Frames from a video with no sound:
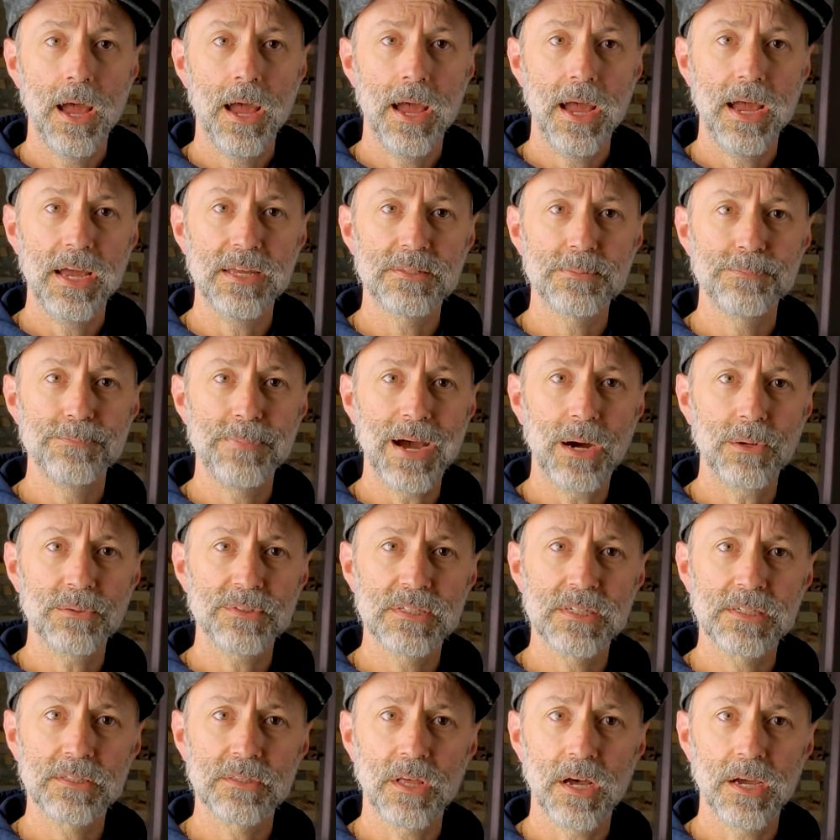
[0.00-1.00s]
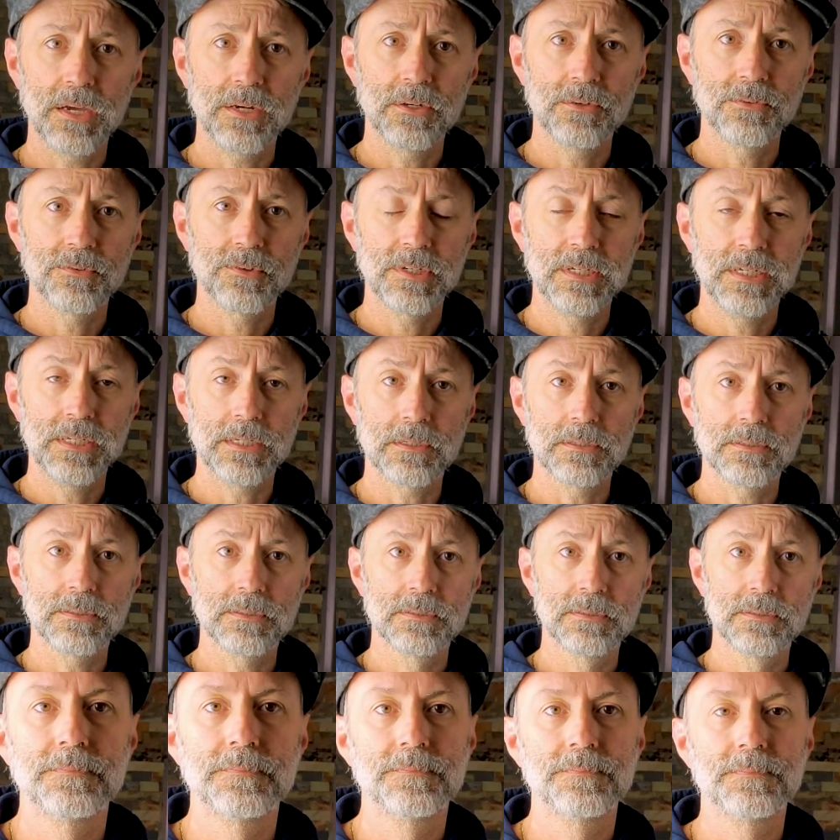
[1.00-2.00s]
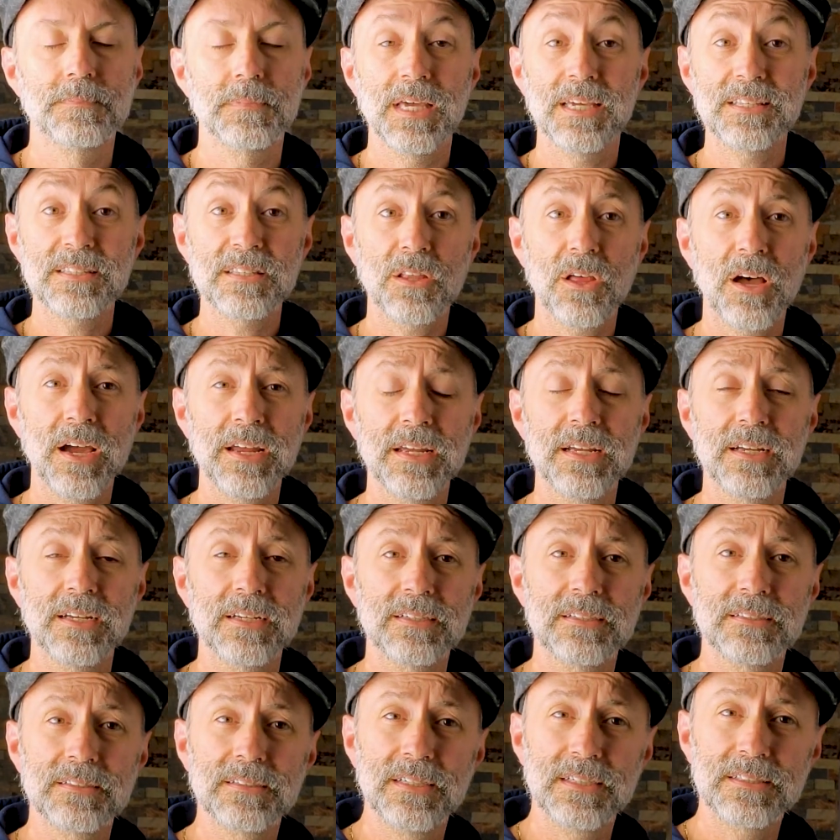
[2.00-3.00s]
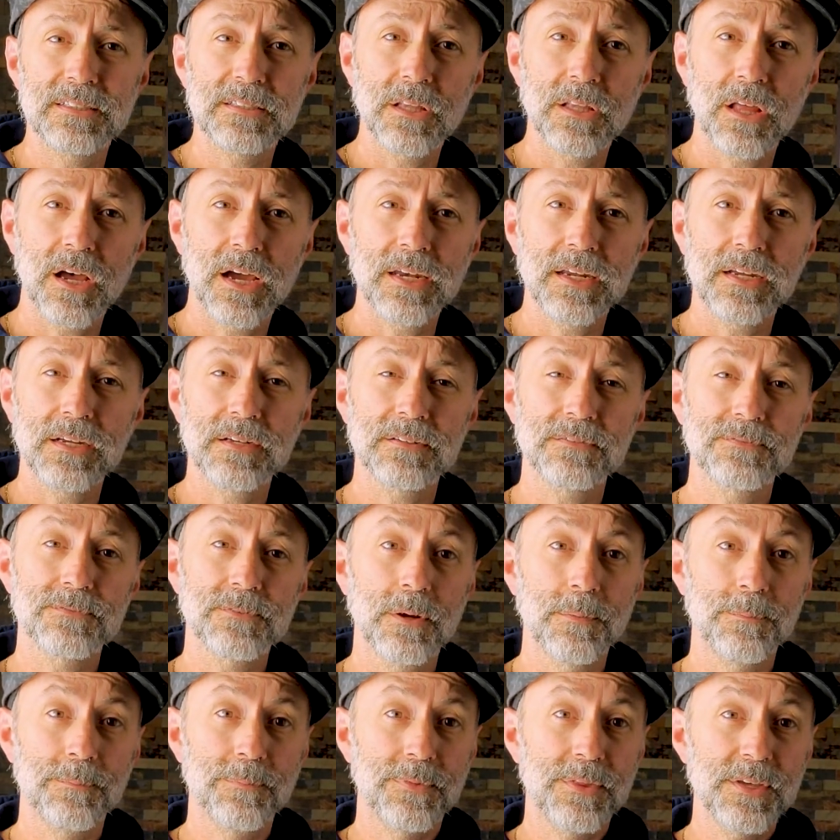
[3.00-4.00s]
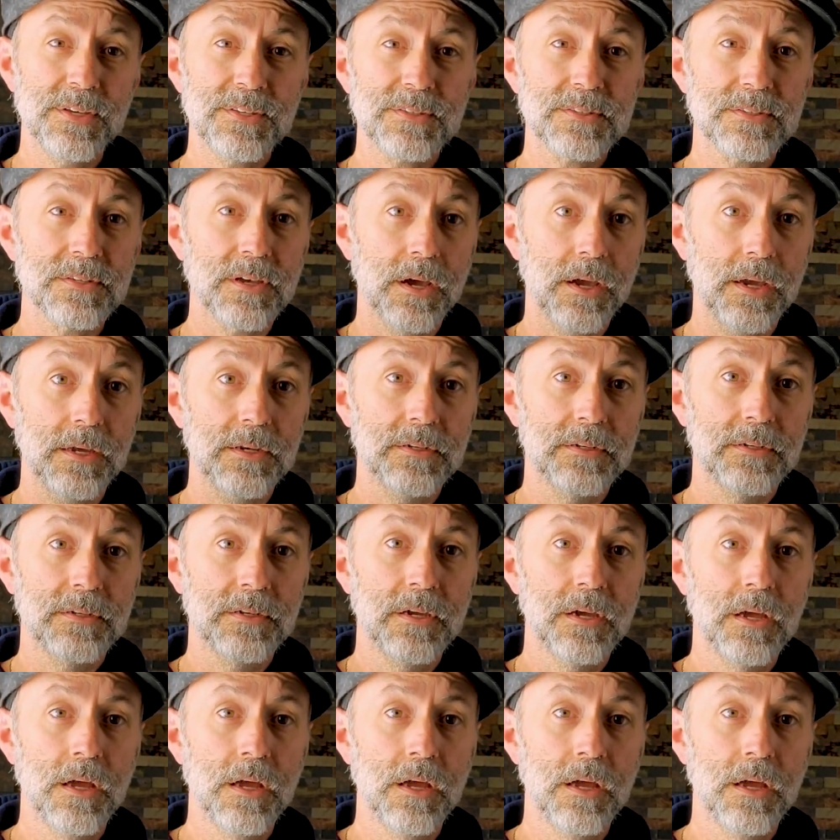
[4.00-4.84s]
It's bouncing light over here. It's lighting from this side,